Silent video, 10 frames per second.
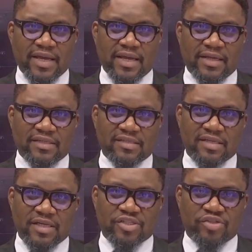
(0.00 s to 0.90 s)
it is
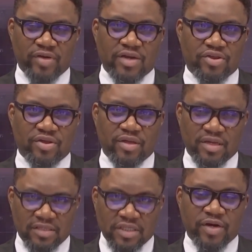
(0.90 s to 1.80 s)
a strategy?
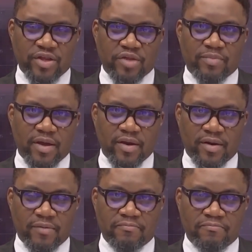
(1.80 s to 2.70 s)
It's a strategy by her.